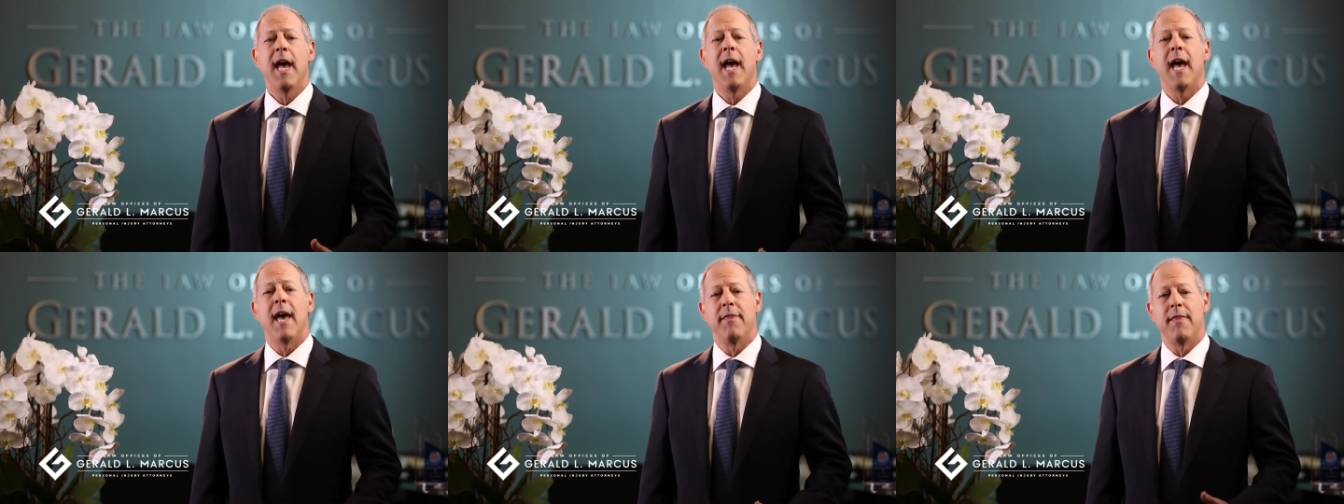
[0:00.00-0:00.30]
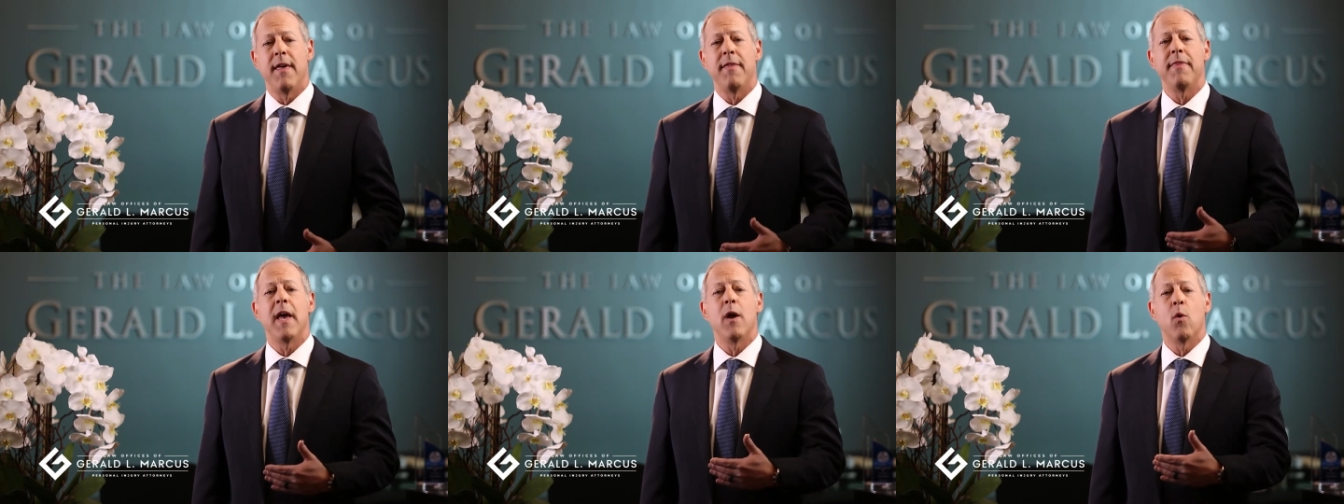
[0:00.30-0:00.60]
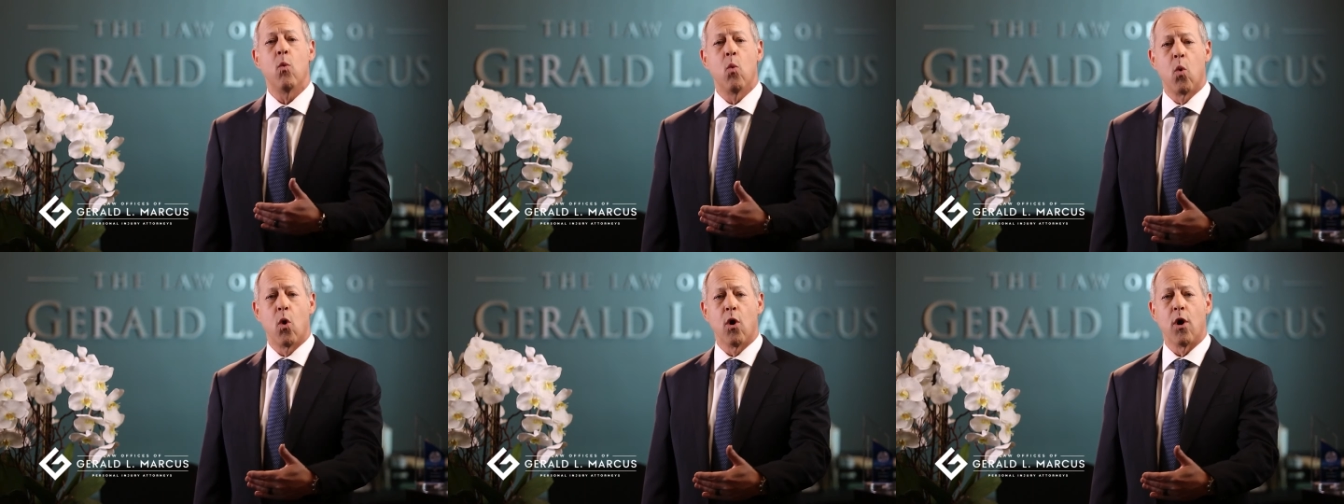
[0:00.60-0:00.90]
and then they
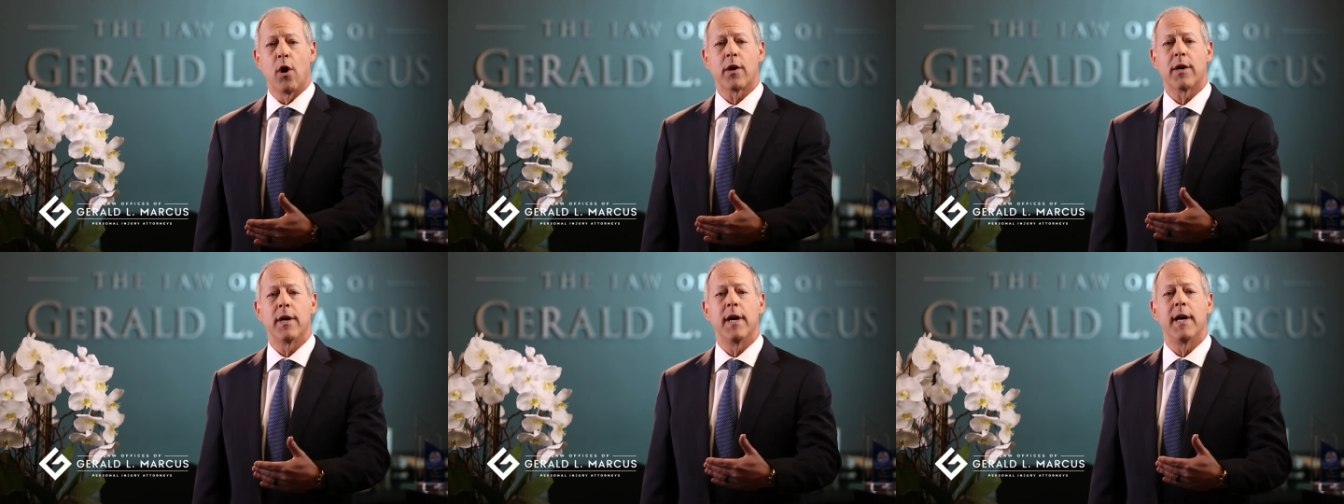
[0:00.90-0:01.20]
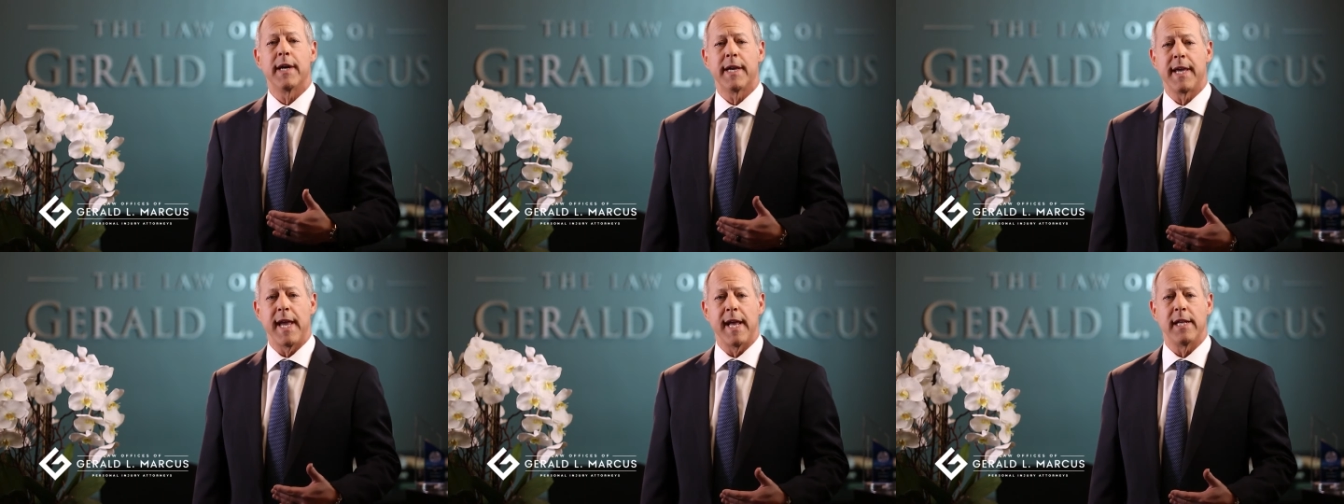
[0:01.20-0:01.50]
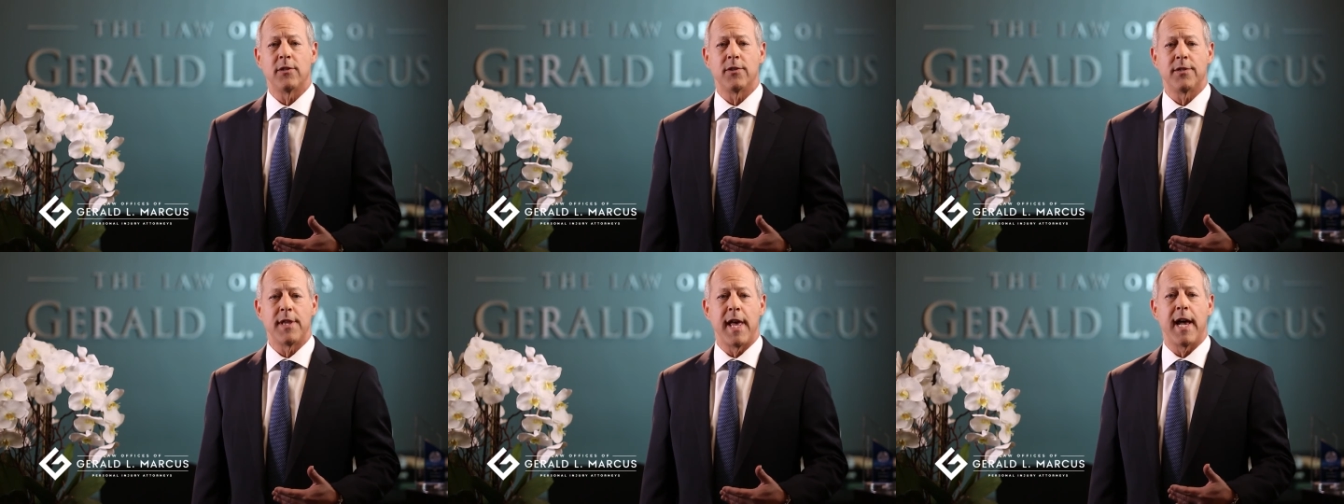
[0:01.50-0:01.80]
work
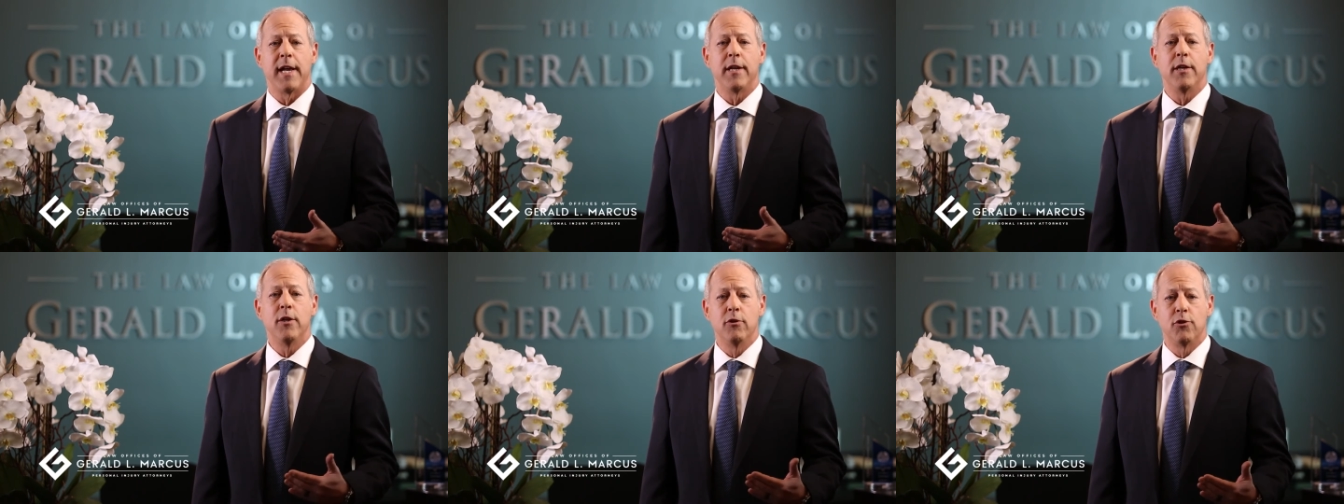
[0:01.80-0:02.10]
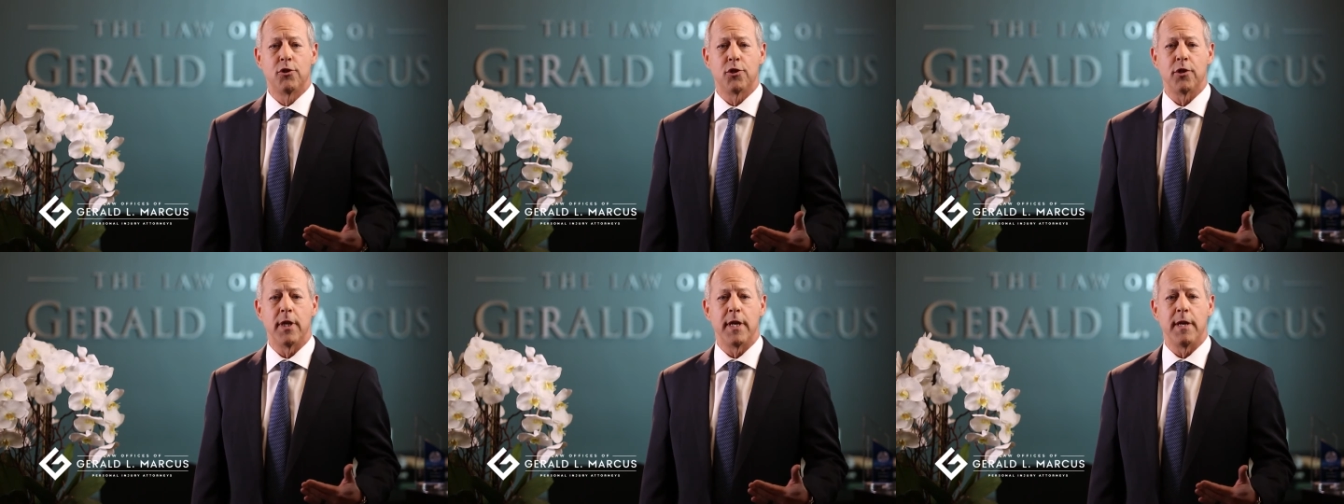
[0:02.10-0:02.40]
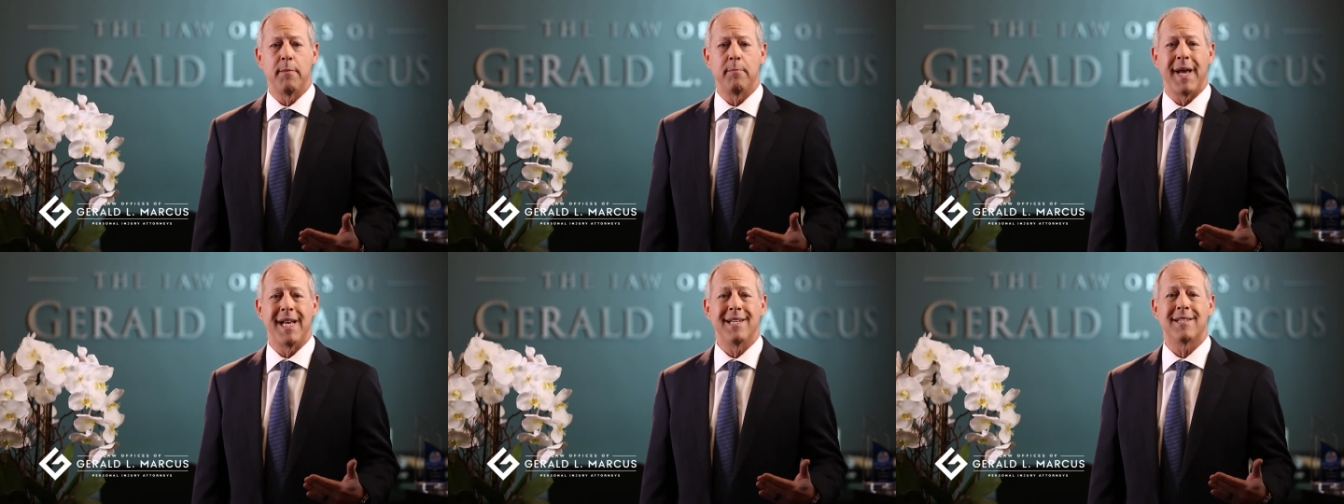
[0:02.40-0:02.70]
against that,
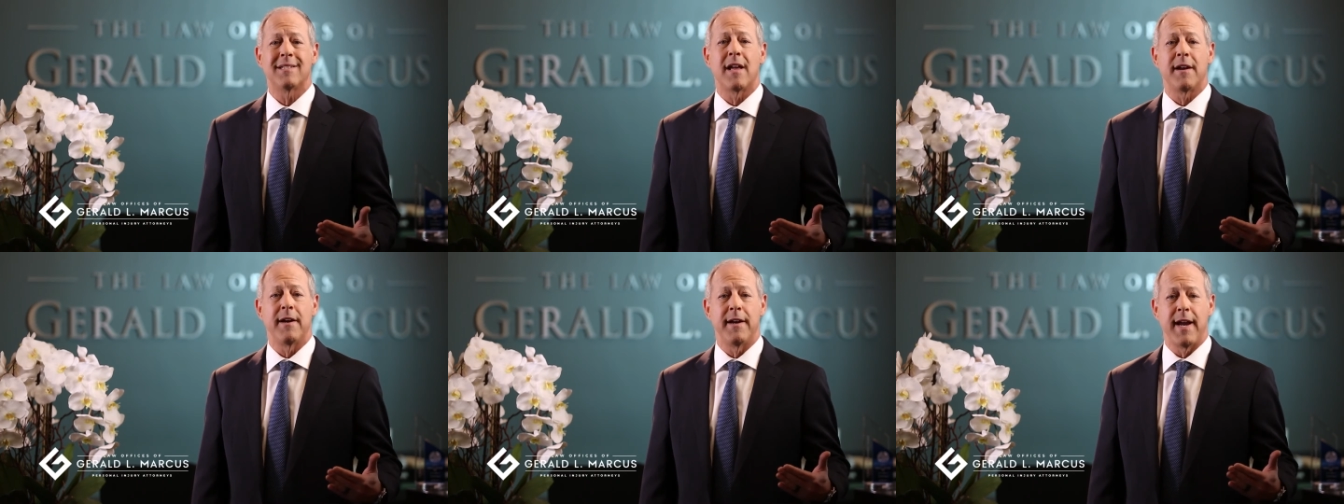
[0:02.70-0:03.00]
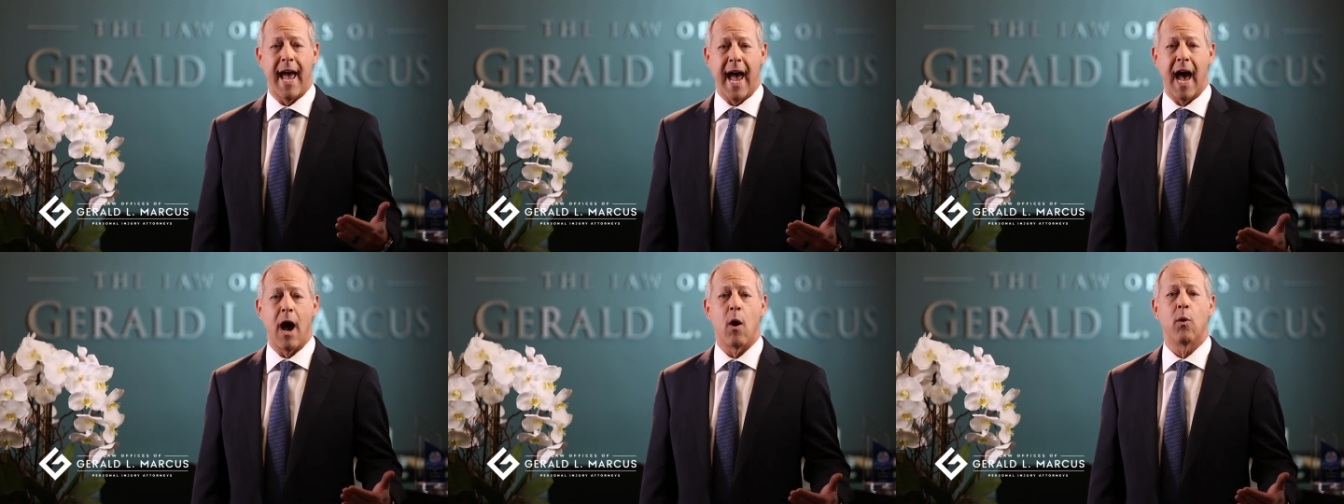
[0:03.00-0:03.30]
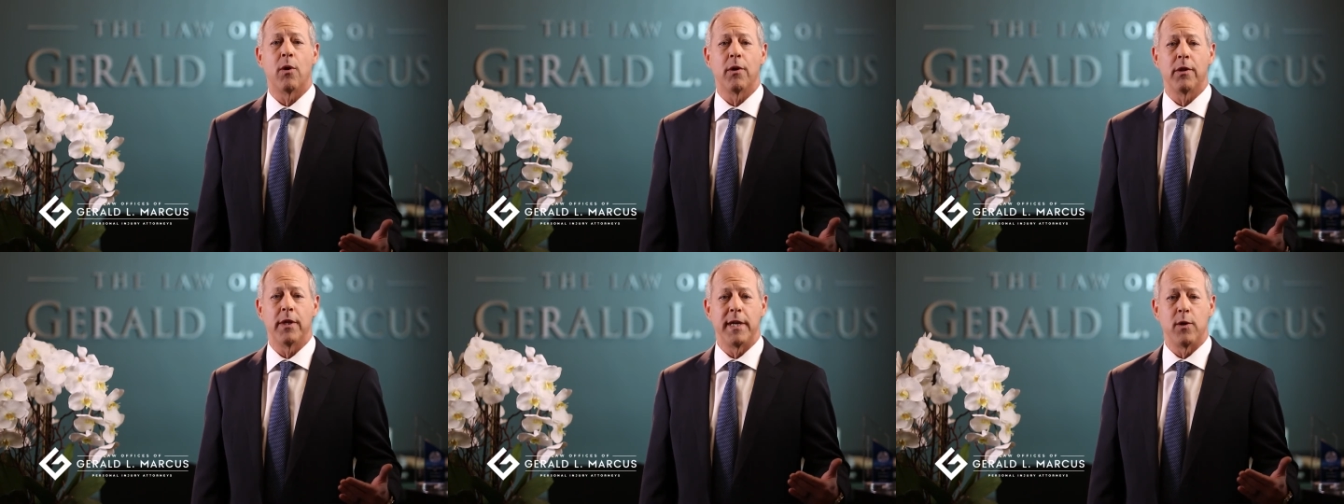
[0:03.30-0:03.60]
usually based on an
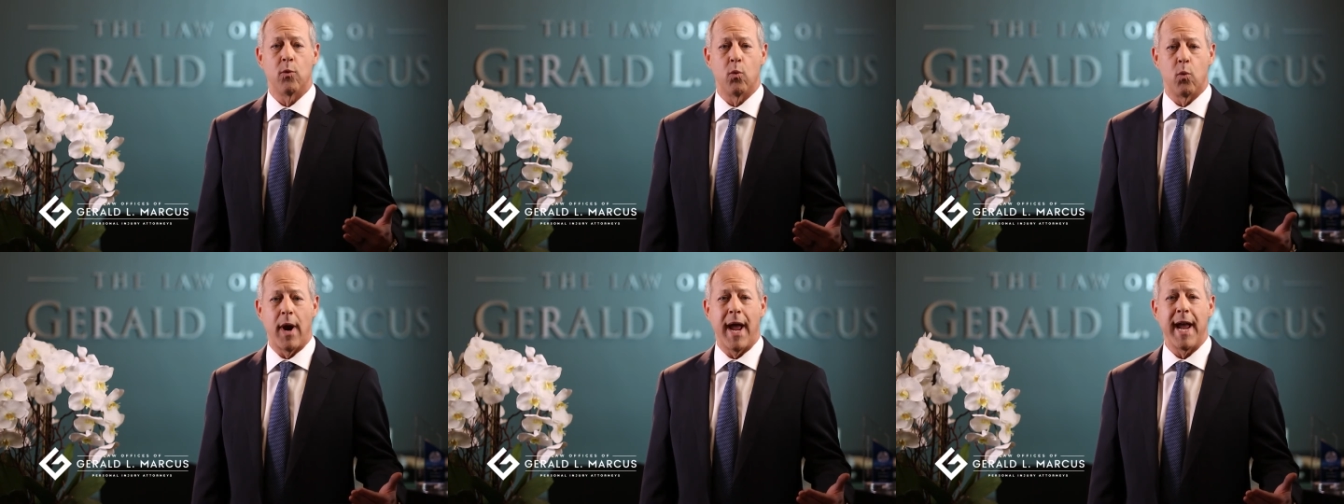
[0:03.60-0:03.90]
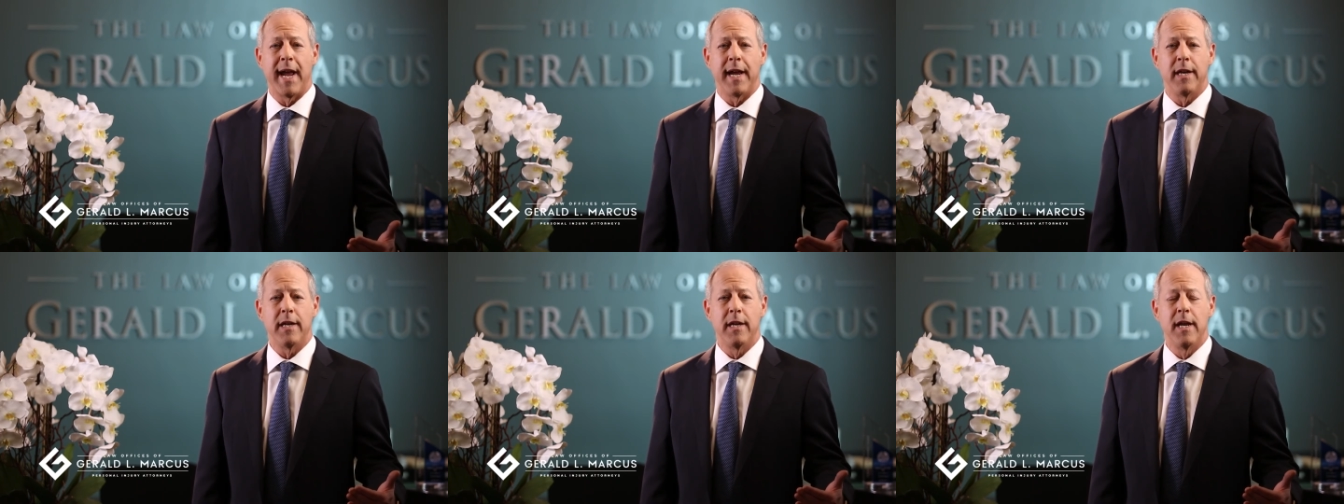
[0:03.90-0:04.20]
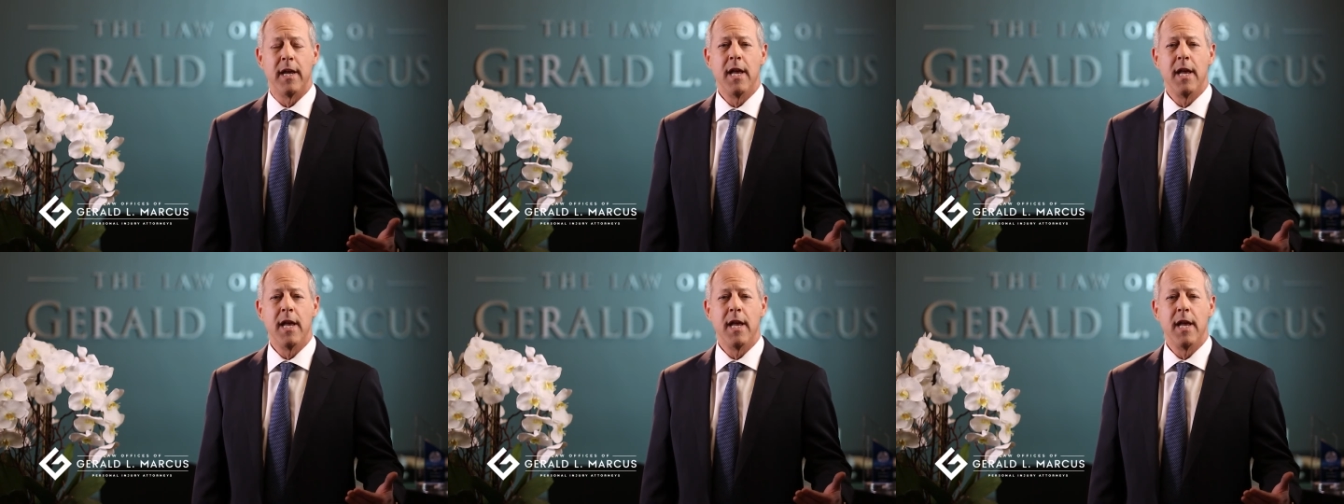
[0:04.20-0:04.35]
hourly rate,